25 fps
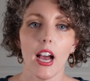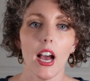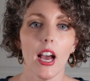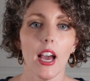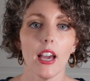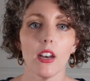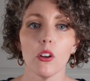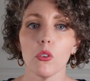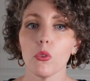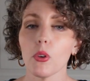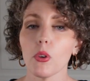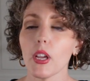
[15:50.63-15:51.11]

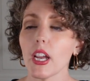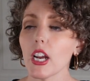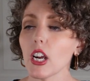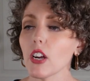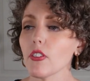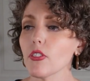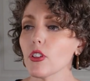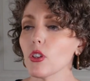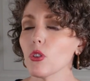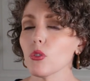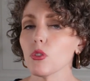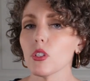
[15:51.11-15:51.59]
I don't care
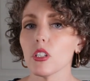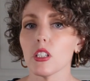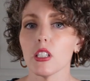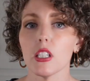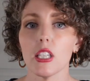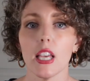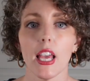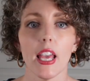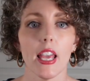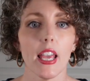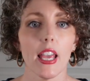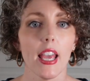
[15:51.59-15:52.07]
if you use it
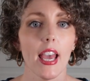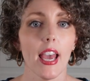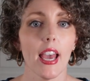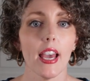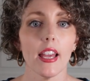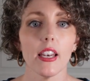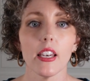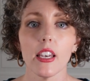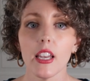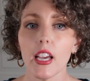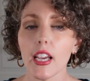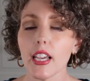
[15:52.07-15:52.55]
day
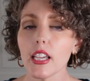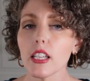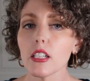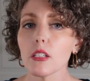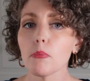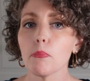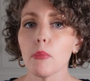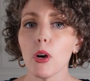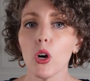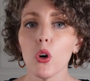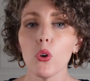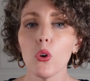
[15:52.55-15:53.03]
and
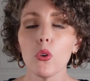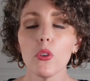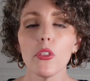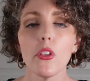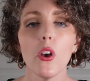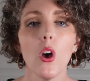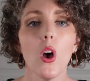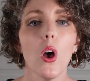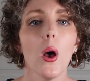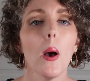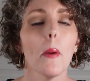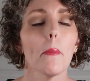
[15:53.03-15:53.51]
night, both,
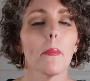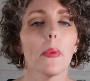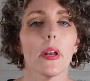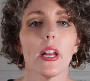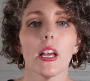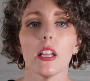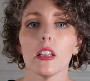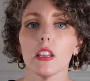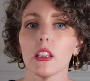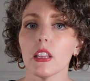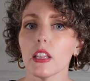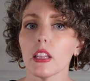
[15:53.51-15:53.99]
but
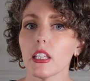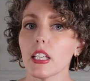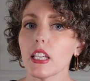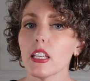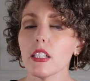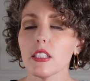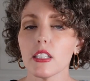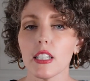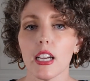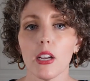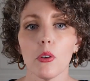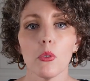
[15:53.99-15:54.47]
at
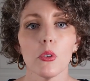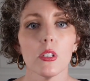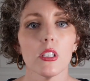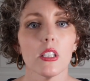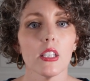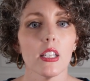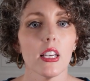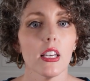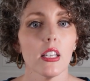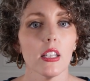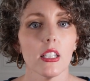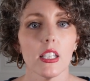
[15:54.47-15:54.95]
least I would
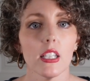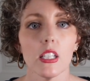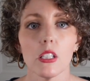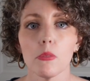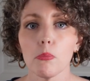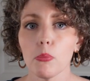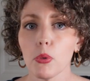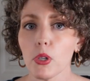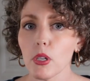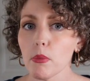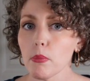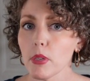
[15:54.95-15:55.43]
say at
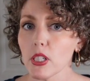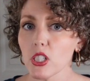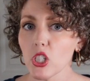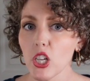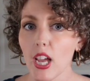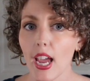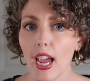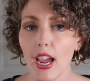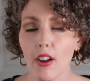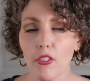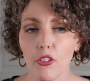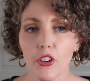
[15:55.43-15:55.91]
least pretty much
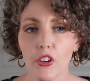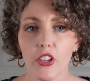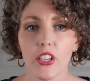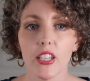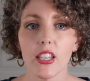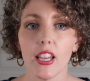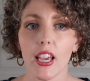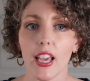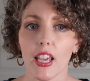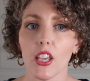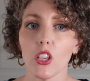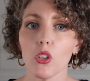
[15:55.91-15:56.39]
every
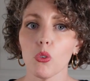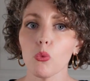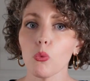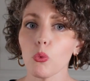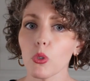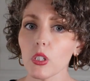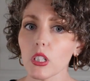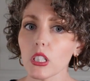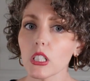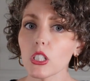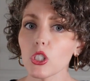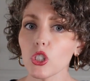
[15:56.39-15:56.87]
day you
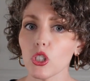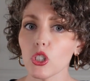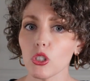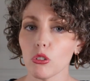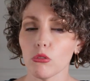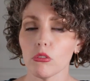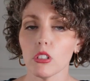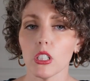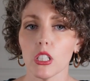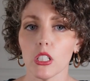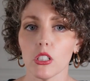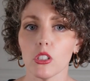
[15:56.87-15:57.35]
really
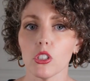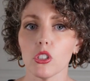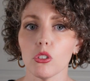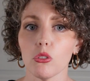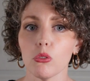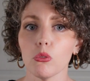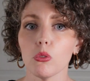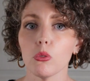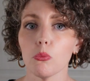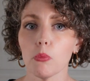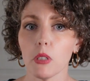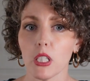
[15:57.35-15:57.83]
do need
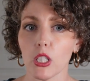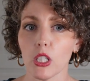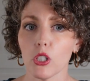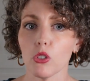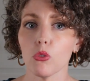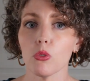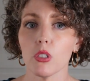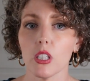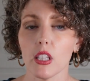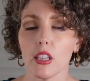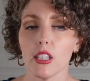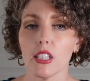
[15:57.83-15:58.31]
to be
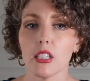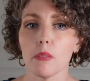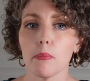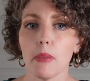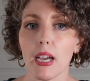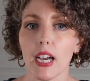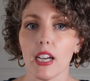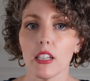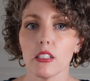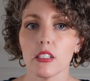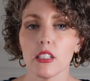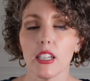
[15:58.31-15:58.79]
using this
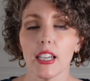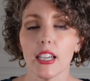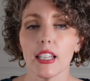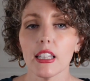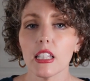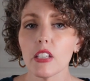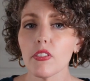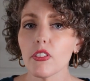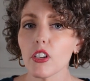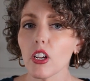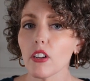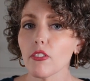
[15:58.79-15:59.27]
mask. I
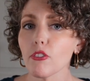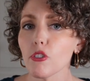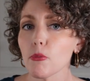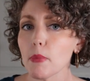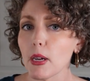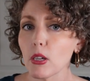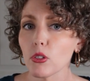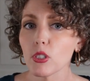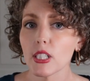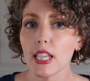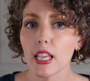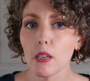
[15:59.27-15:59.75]
leave it on for
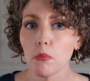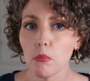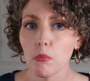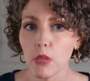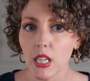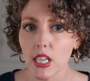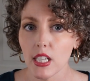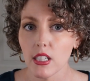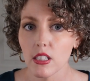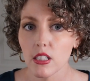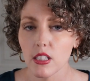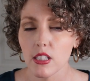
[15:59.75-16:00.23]
about 10
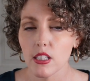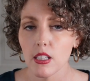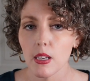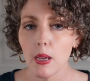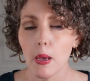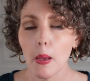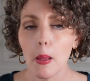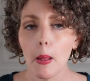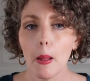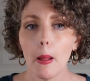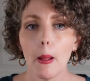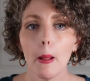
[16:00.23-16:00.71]
minutes.
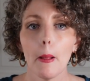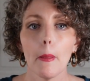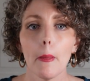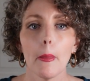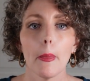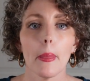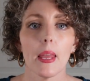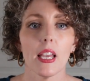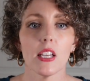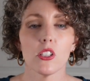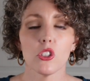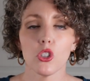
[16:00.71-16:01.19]

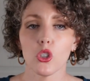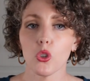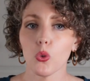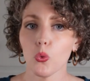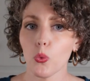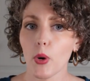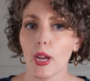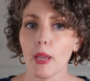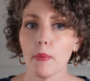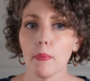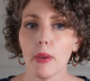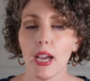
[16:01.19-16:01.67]
It's a
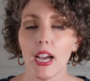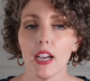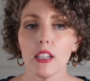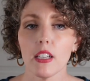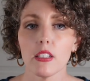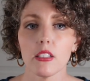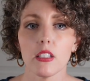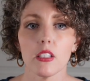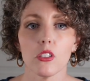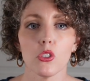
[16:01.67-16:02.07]
great mask.